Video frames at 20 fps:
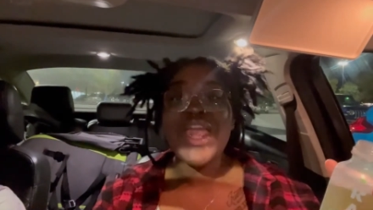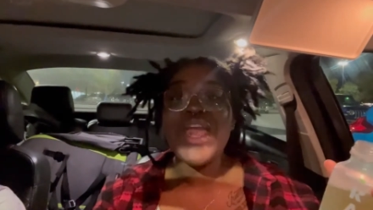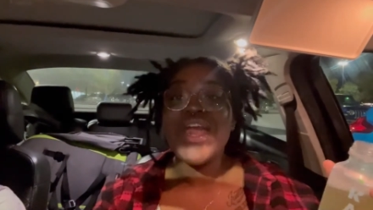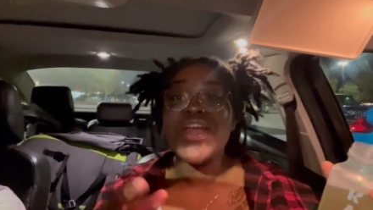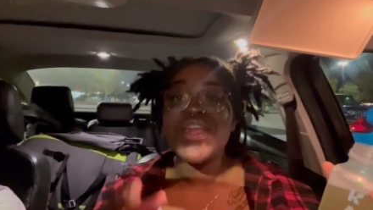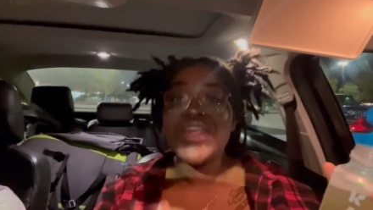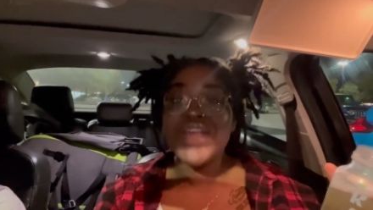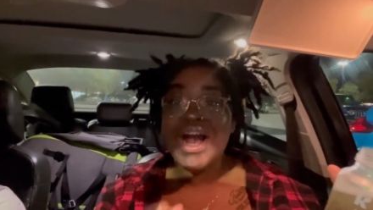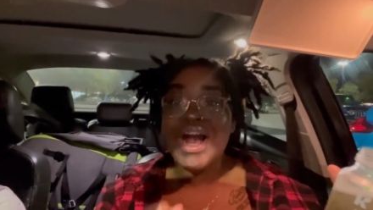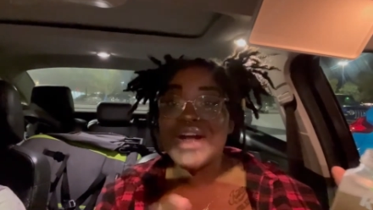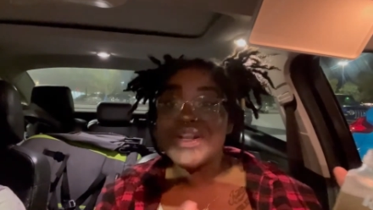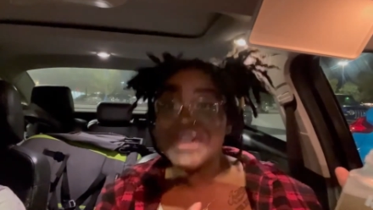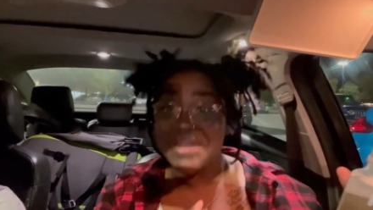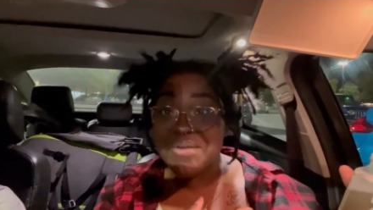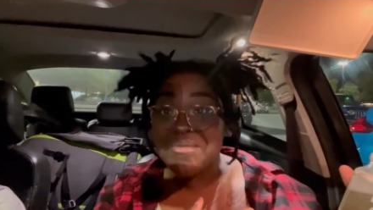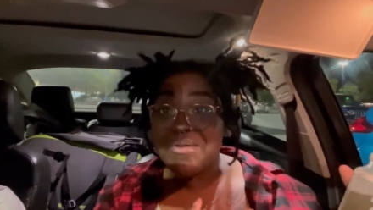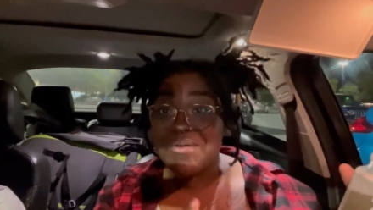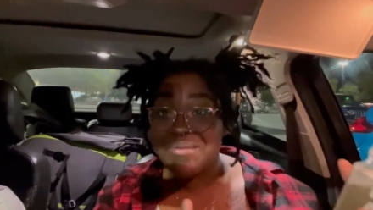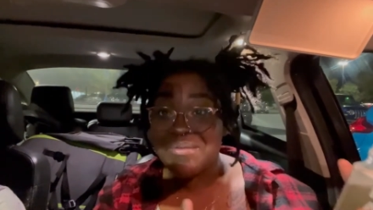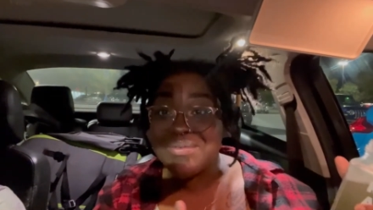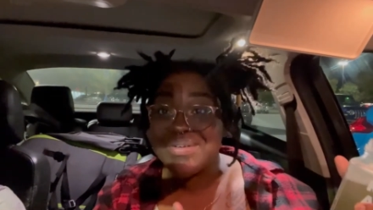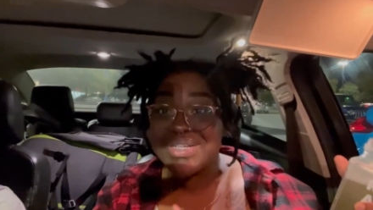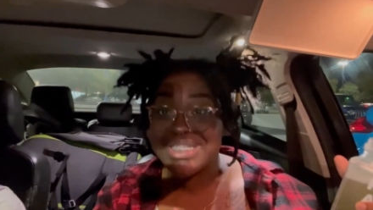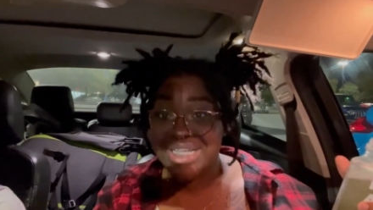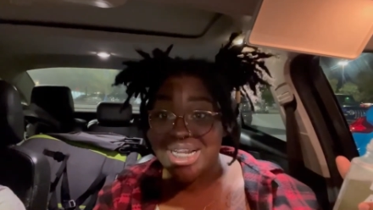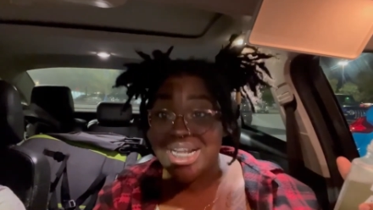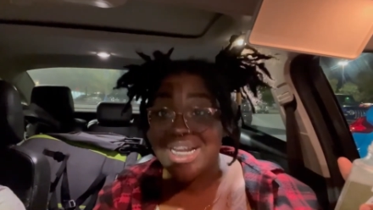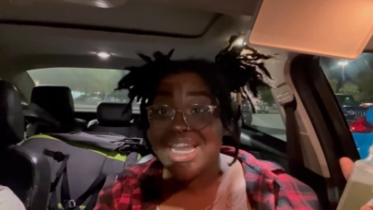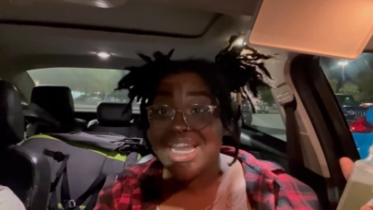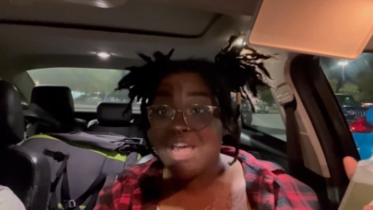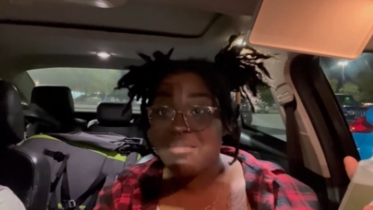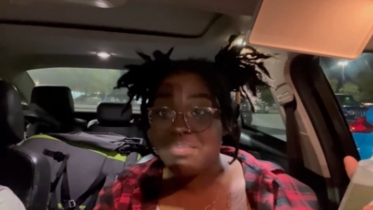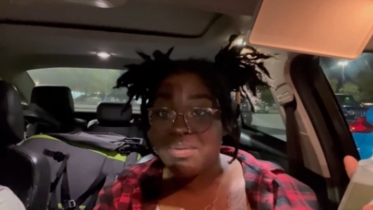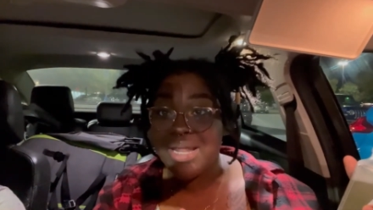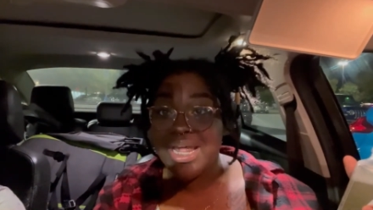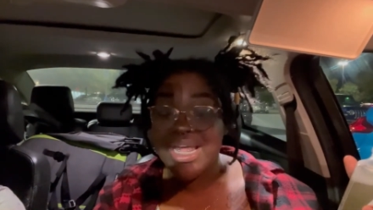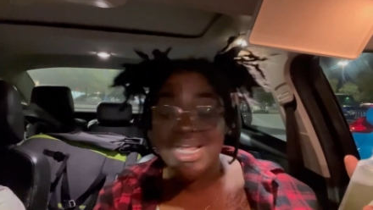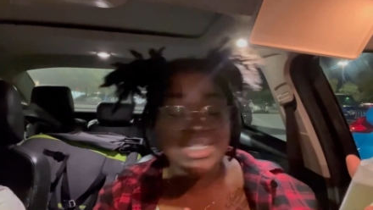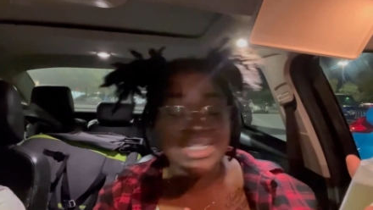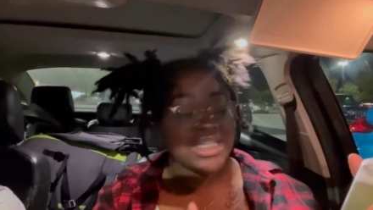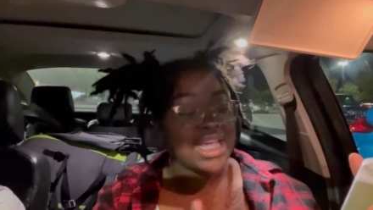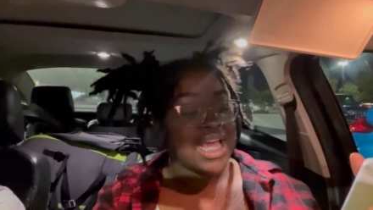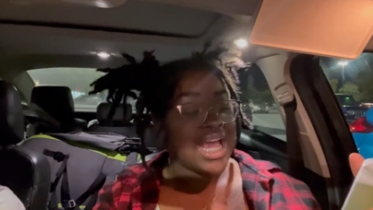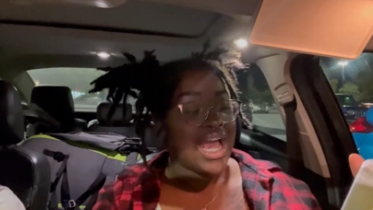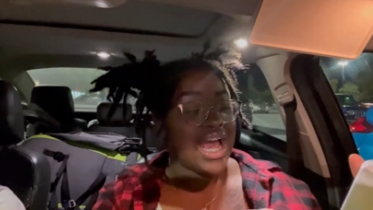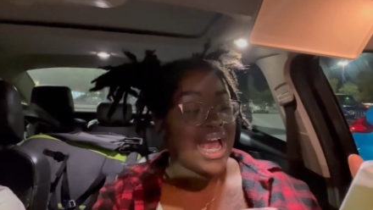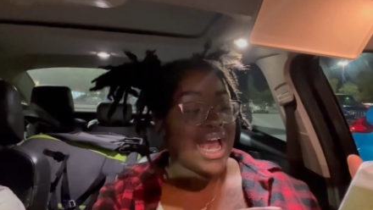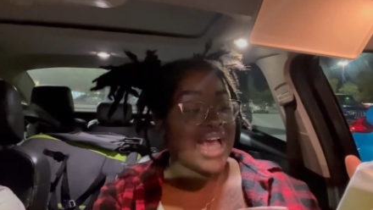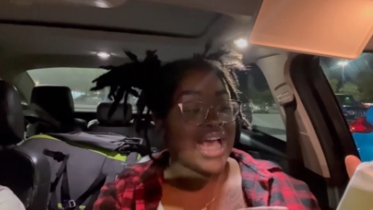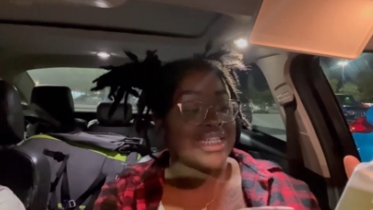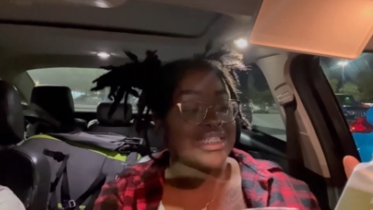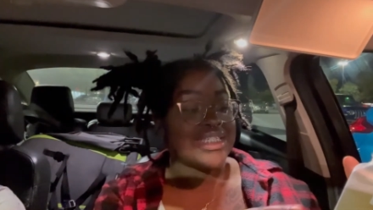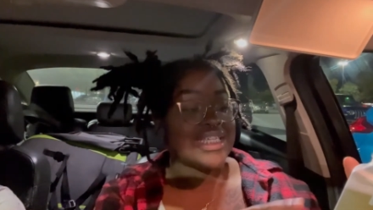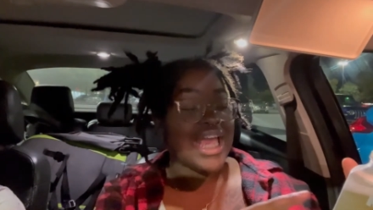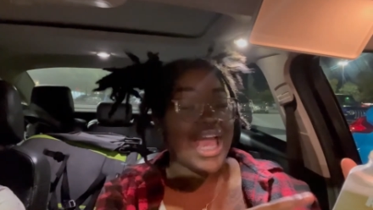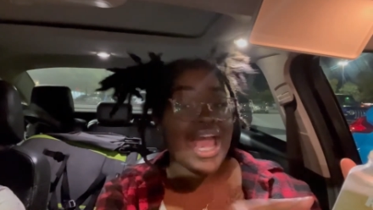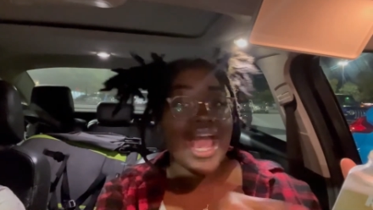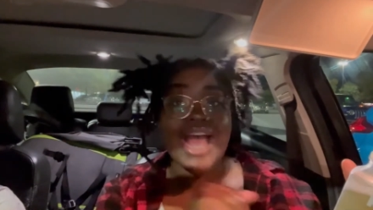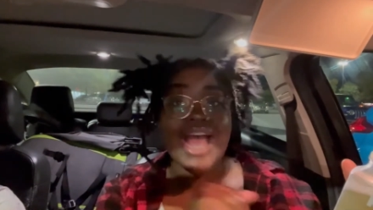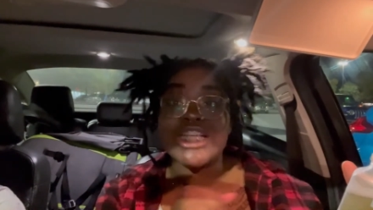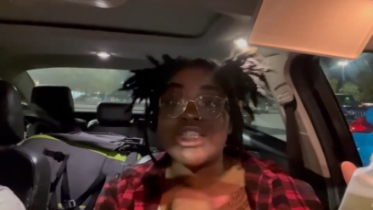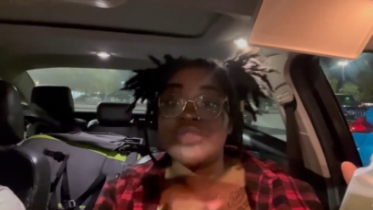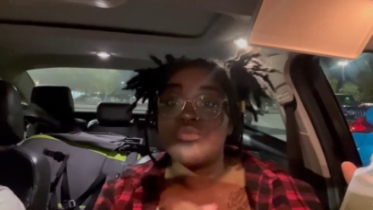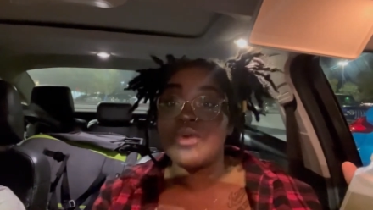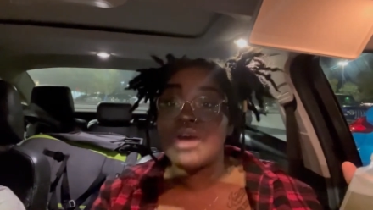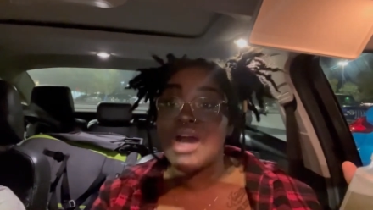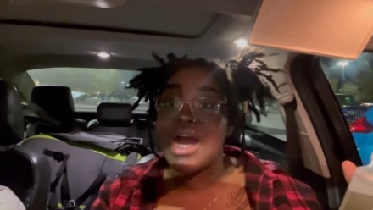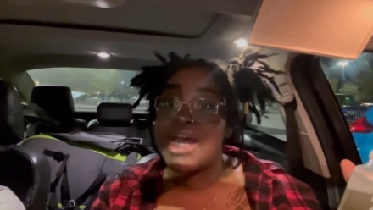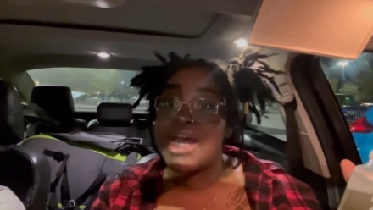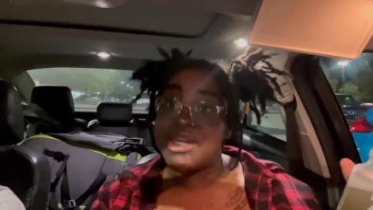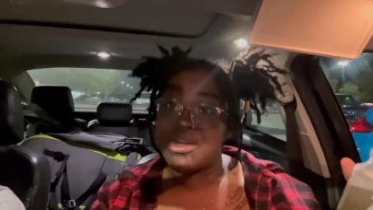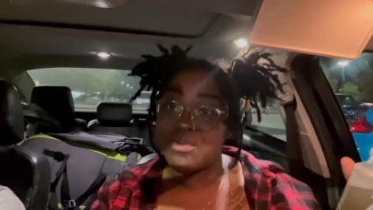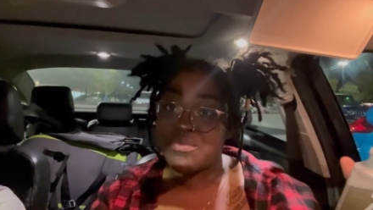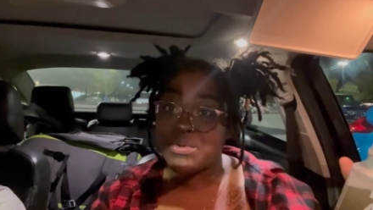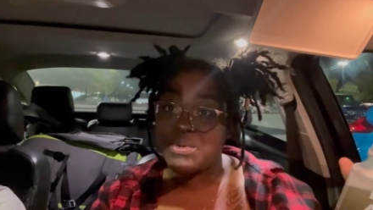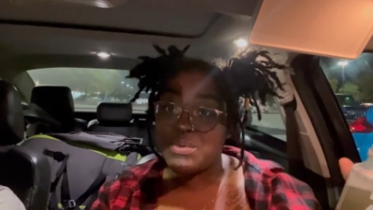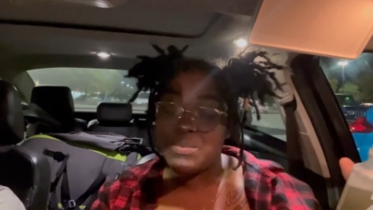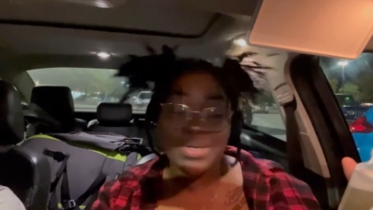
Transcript: Y'all knew when we was in that place, I said ashwagandha root.